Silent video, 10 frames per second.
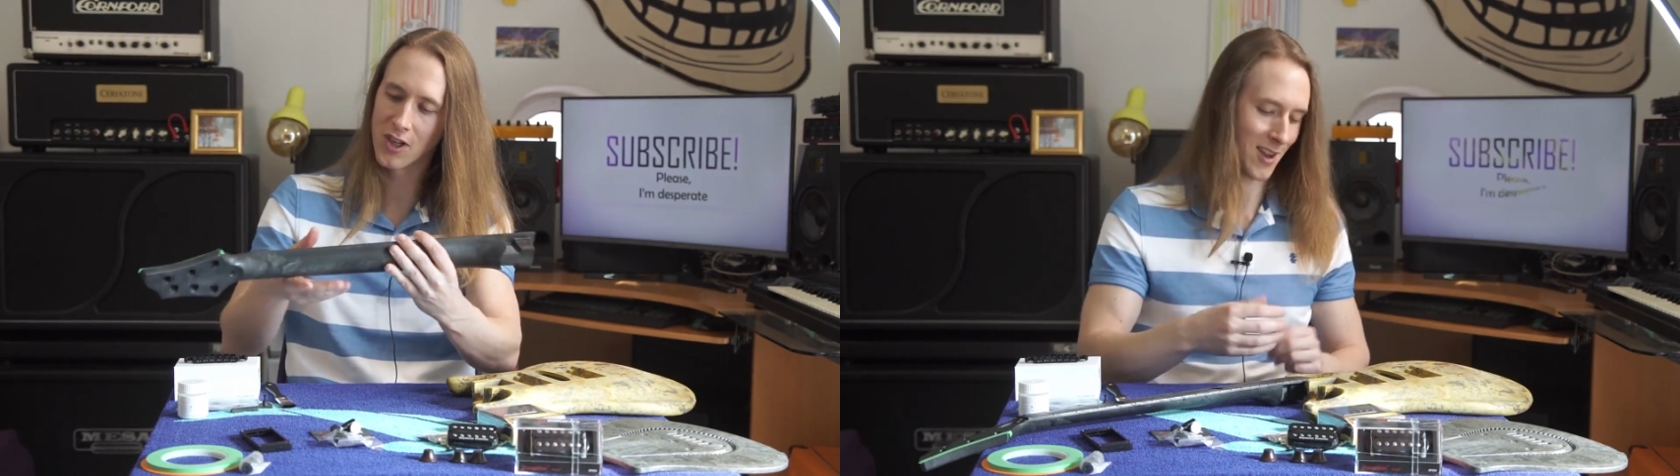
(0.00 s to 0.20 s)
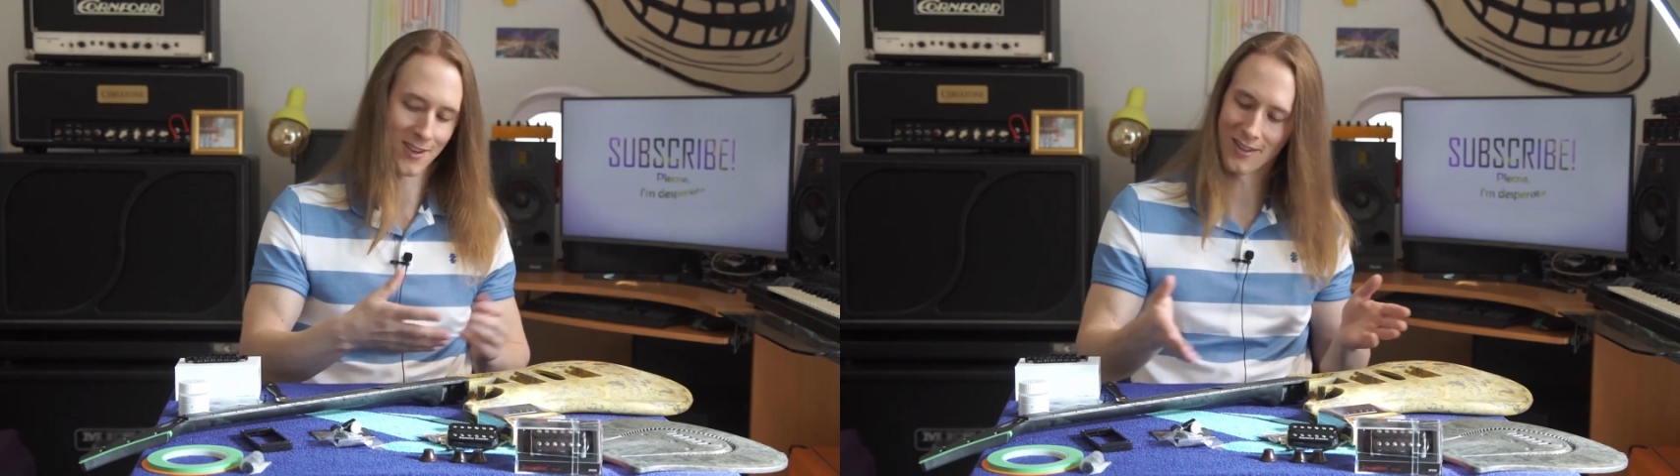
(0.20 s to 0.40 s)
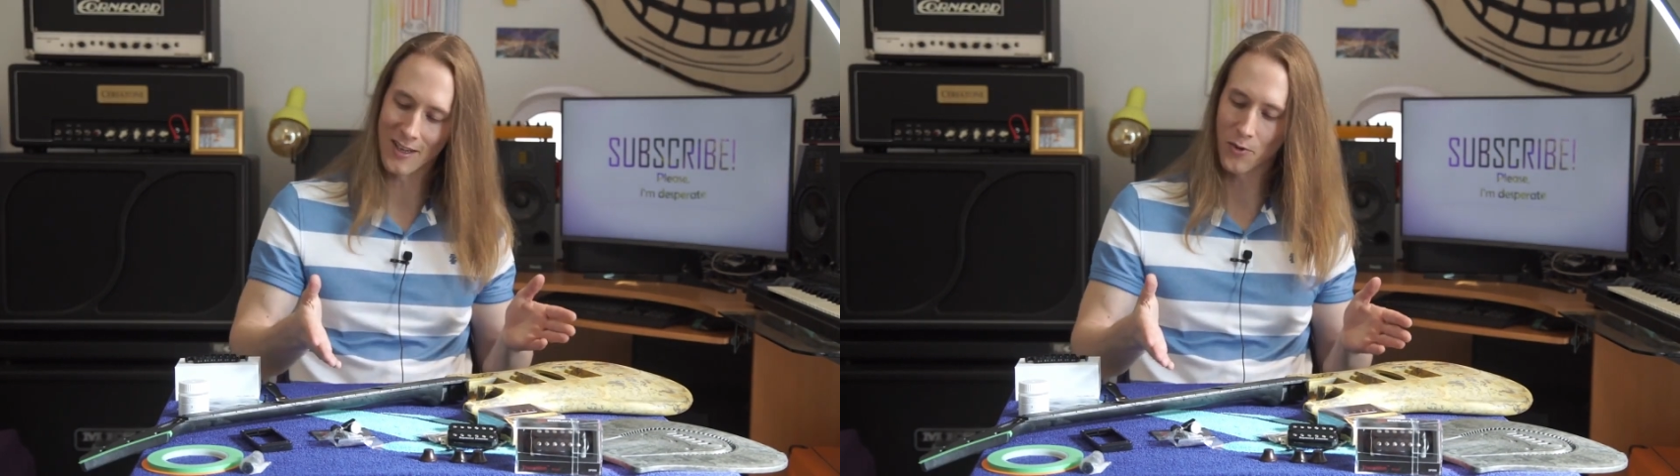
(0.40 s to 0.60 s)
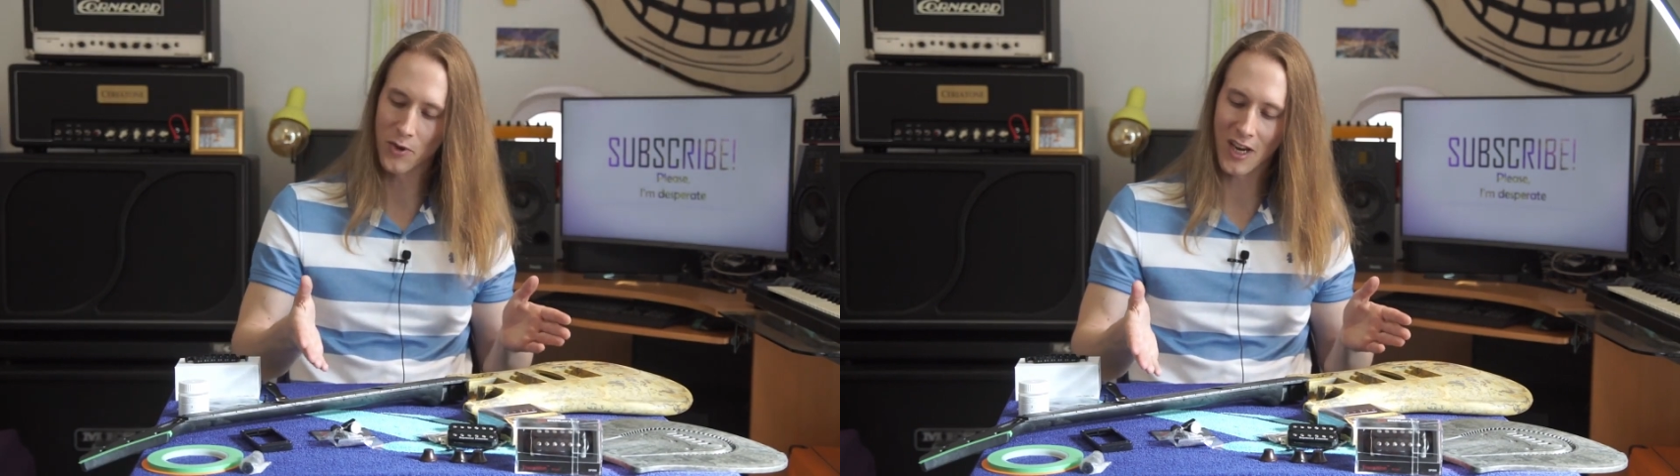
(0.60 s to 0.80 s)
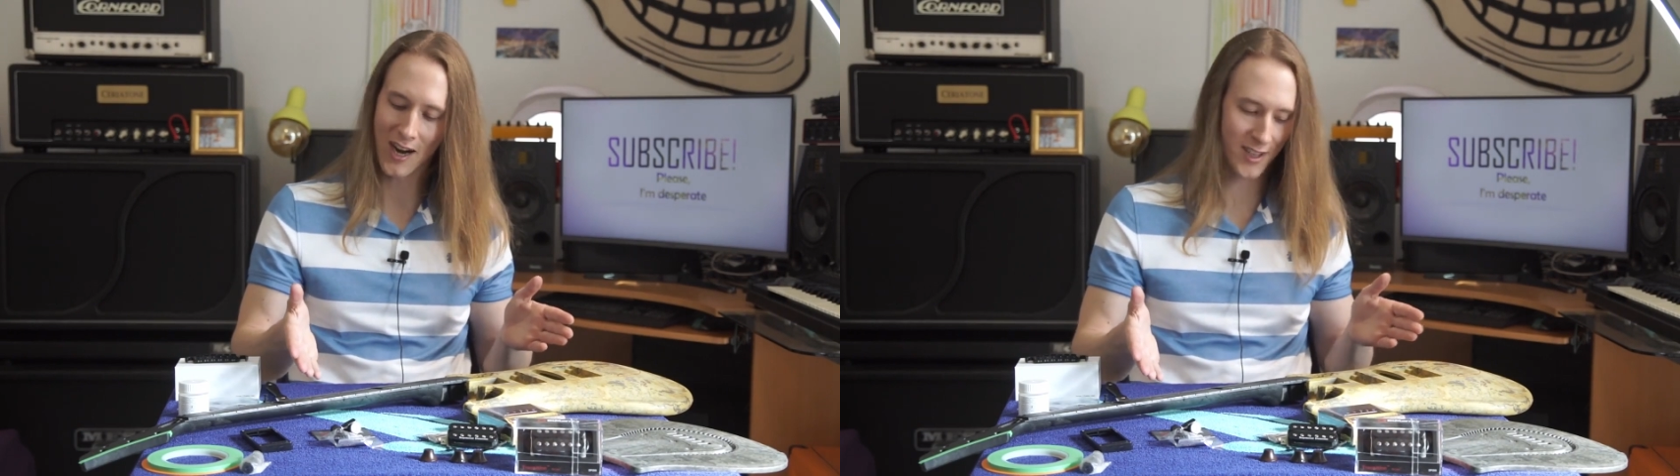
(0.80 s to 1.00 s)
and the
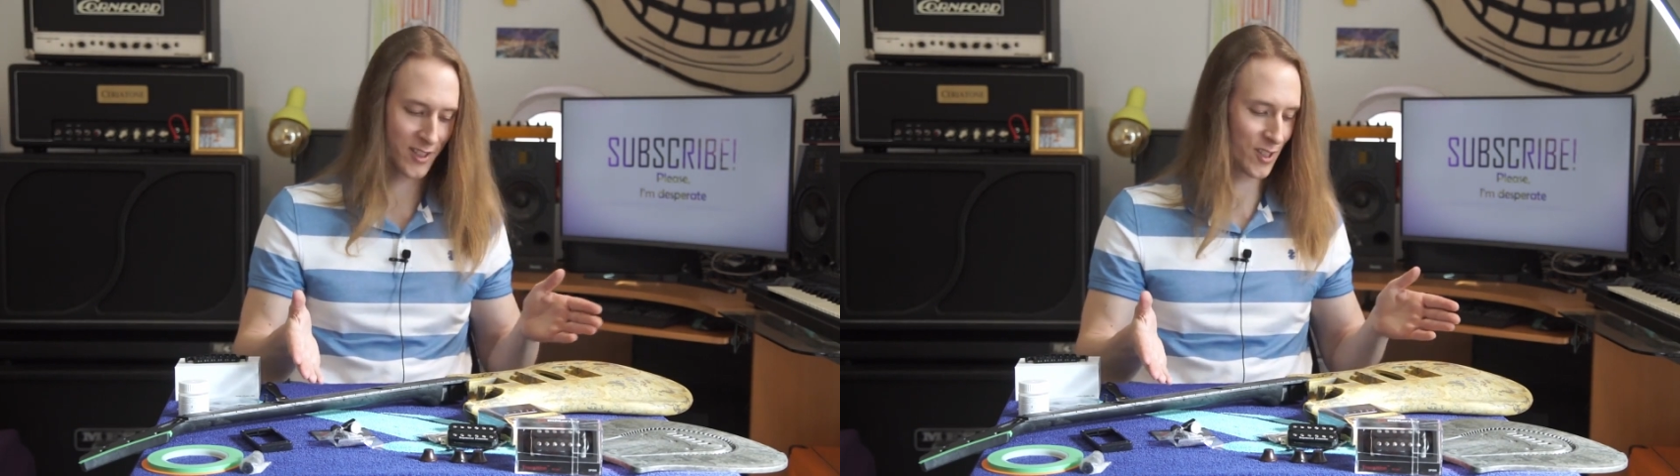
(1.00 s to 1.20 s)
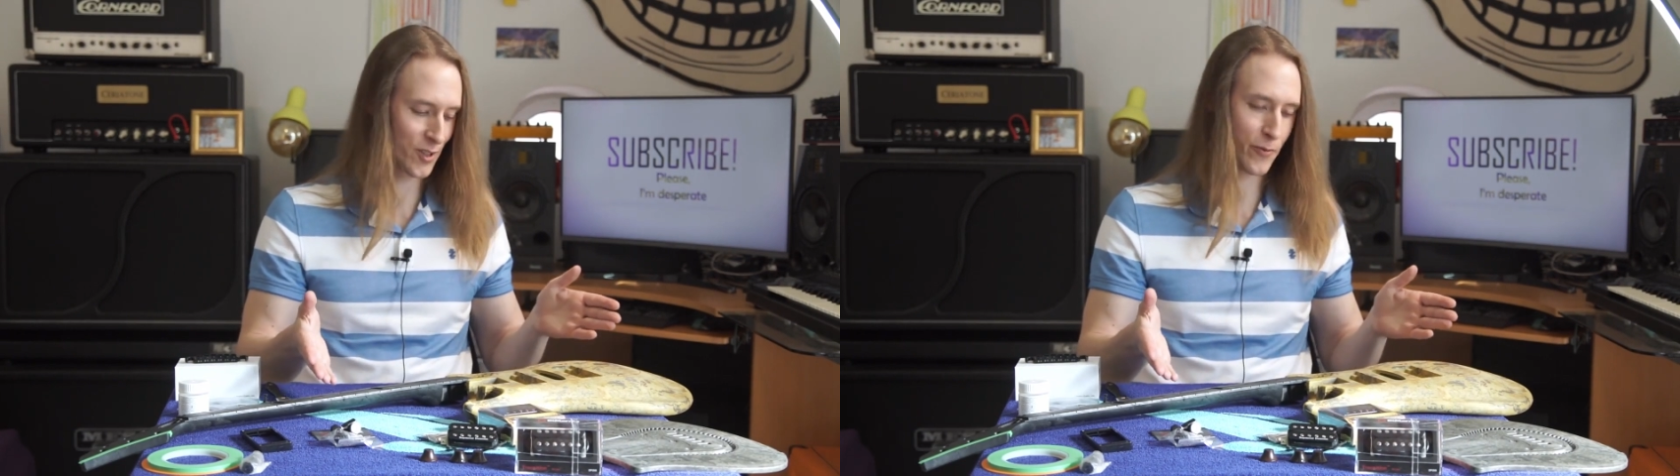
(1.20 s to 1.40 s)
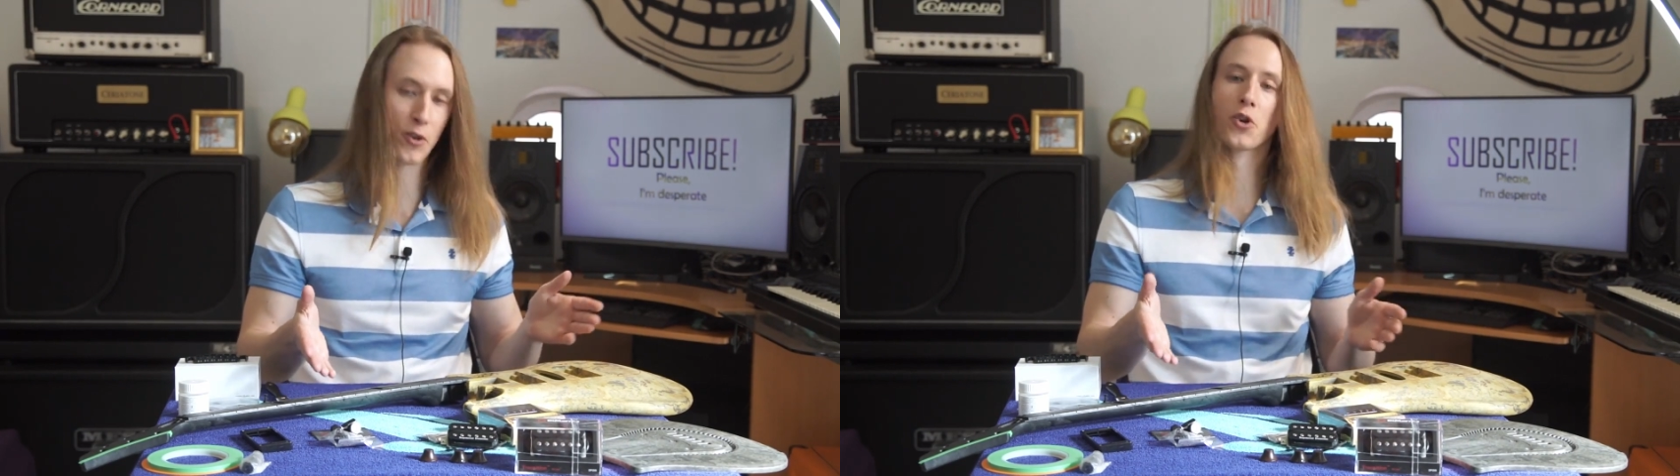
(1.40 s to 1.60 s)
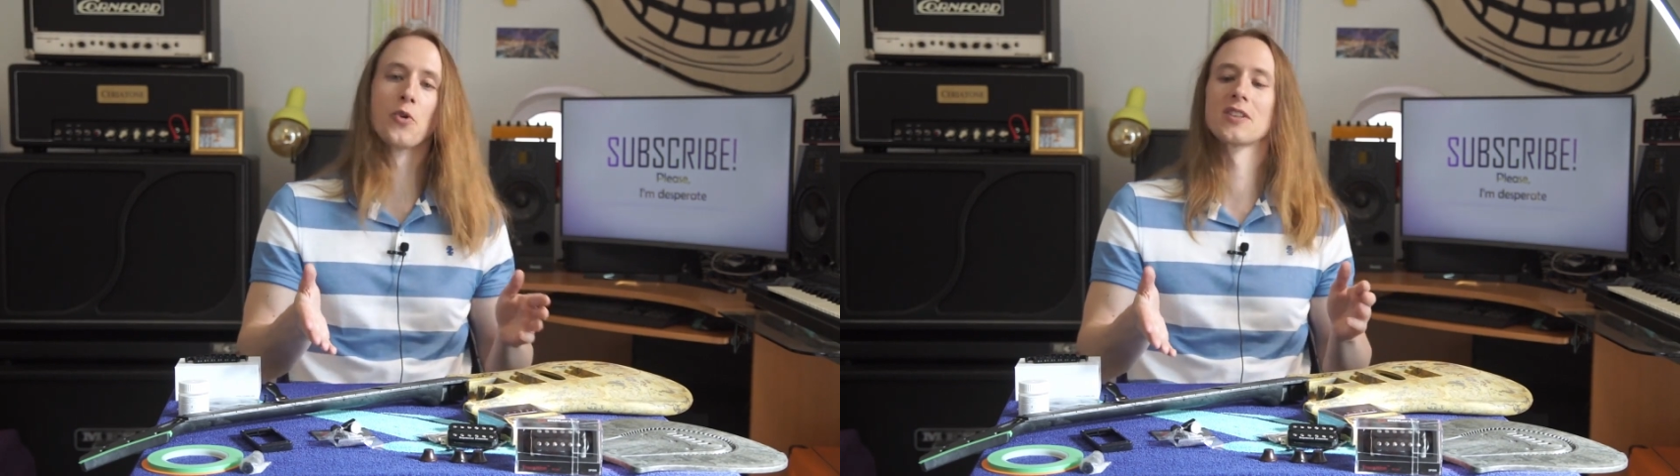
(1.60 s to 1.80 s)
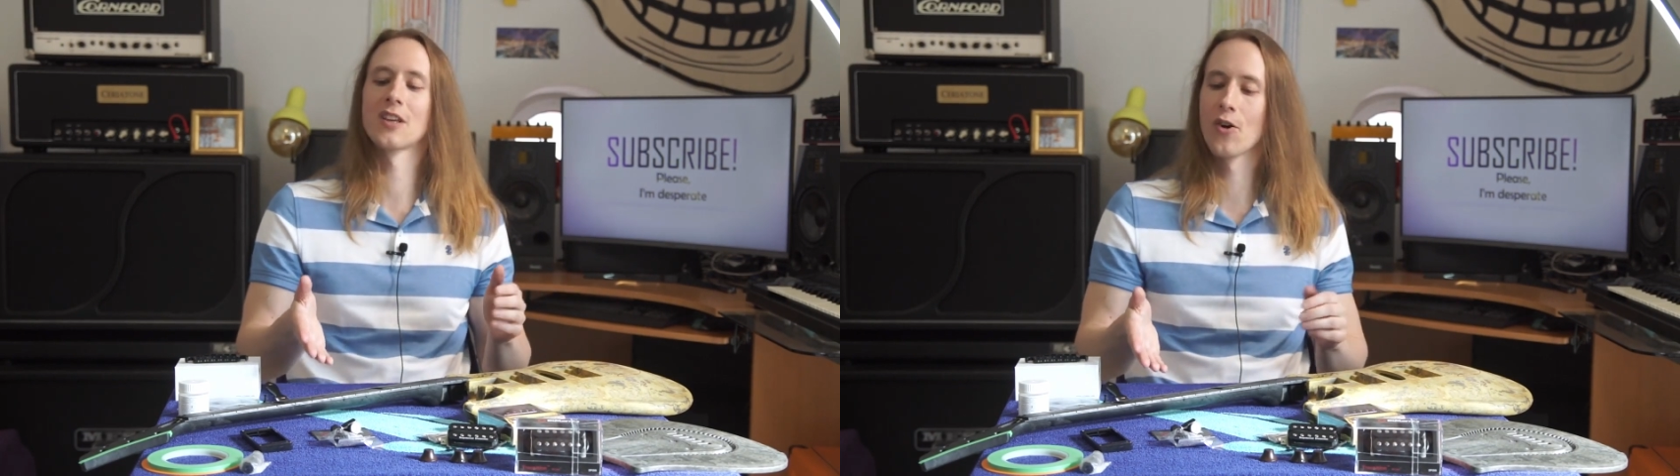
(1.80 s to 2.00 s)
result is this futuristic